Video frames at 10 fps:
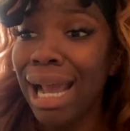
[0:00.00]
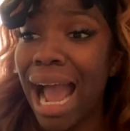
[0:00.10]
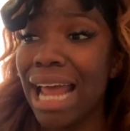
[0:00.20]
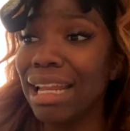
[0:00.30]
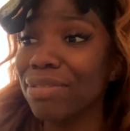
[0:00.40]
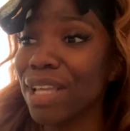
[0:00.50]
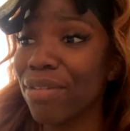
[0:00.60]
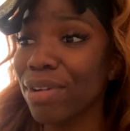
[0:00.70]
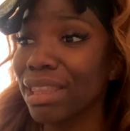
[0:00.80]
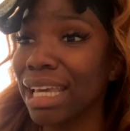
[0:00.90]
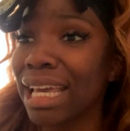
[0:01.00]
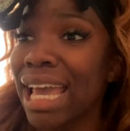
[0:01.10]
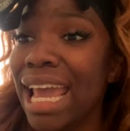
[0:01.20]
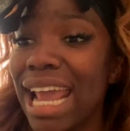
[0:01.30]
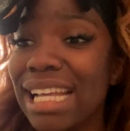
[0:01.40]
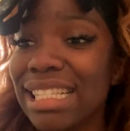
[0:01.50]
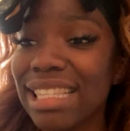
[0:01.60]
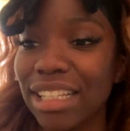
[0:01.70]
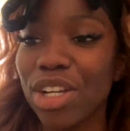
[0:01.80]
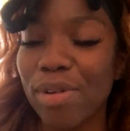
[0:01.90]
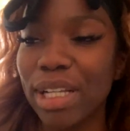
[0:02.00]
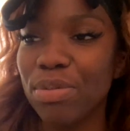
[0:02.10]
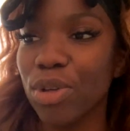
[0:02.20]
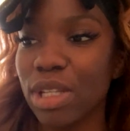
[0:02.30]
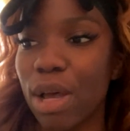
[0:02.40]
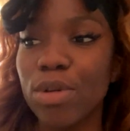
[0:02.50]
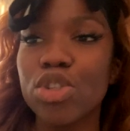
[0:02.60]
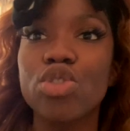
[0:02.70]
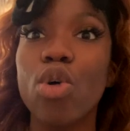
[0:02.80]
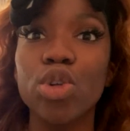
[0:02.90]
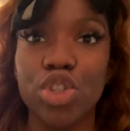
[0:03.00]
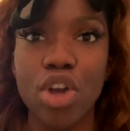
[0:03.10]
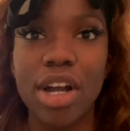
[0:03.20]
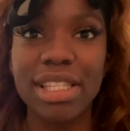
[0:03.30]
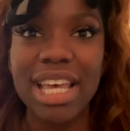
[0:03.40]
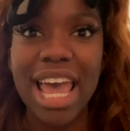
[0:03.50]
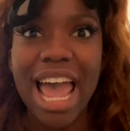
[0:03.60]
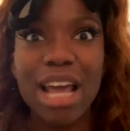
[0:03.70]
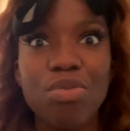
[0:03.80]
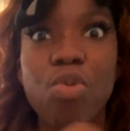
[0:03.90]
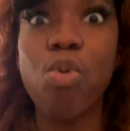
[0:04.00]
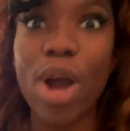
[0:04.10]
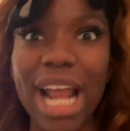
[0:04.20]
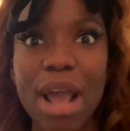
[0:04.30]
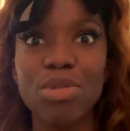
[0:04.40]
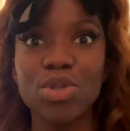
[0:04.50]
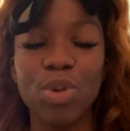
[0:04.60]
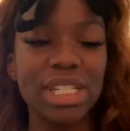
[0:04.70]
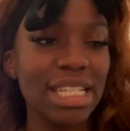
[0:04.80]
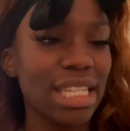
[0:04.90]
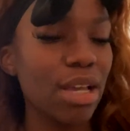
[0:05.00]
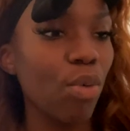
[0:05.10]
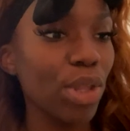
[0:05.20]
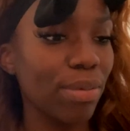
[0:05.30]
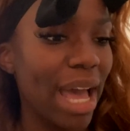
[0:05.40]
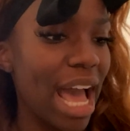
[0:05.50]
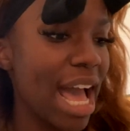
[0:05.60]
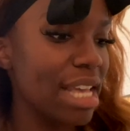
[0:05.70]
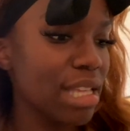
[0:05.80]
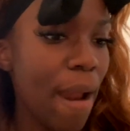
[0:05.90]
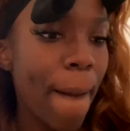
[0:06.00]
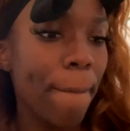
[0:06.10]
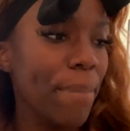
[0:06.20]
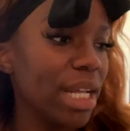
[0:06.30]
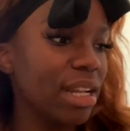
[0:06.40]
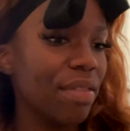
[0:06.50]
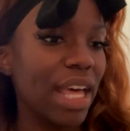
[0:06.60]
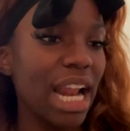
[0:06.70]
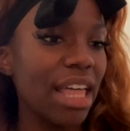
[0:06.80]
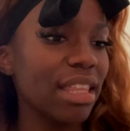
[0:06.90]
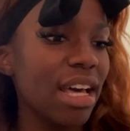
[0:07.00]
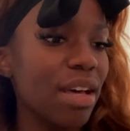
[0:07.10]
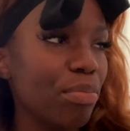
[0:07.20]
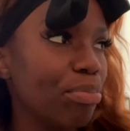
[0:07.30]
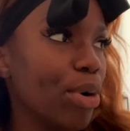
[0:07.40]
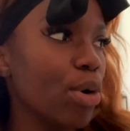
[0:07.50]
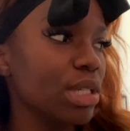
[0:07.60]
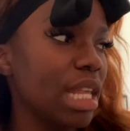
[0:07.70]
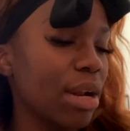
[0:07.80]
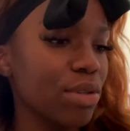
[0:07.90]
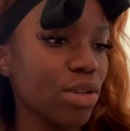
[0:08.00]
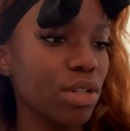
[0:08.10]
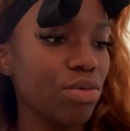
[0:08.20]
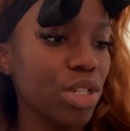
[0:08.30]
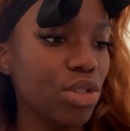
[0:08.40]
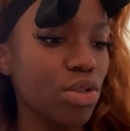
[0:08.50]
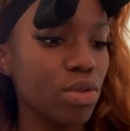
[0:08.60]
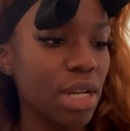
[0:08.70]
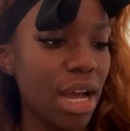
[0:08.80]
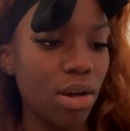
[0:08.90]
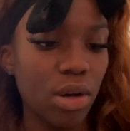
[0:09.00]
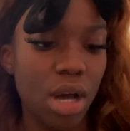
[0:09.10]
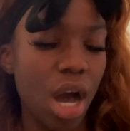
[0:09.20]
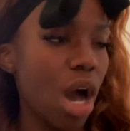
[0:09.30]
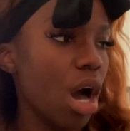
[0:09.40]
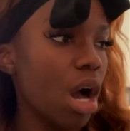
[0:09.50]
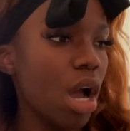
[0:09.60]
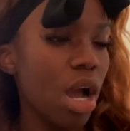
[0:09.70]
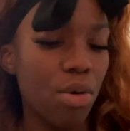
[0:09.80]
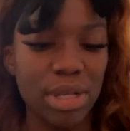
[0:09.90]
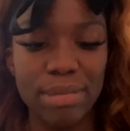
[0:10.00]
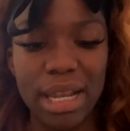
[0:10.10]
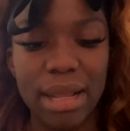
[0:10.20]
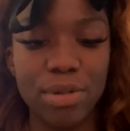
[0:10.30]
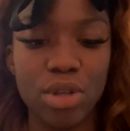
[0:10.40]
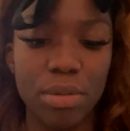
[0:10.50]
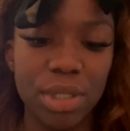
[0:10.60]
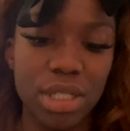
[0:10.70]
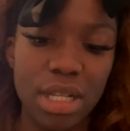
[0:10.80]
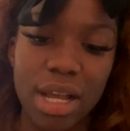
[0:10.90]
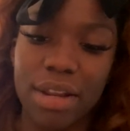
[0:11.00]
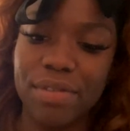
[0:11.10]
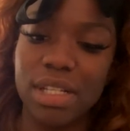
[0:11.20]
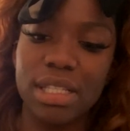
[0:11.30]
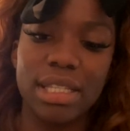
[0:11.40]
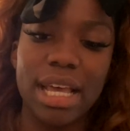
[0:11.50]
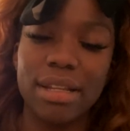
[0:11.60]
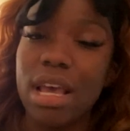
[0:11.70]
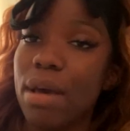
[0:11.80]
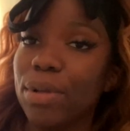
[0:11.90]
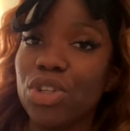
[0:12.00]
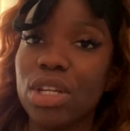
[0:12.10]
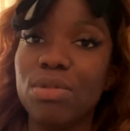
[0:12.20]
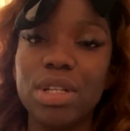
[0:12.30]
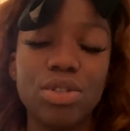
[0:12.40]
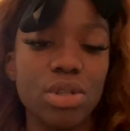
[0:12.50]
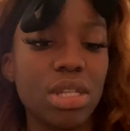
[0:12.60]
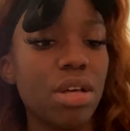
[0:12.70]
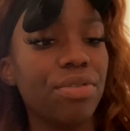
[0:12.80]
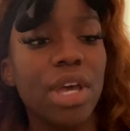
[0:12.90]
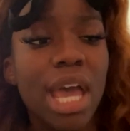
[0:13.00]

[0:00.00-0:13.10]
I left everything in such a rush because I was so shocked at what I was witnessing with my eyes. But that other post that I was going to read to you now, ah, where's my laptop? Now I left it inside, but you can read it yourself.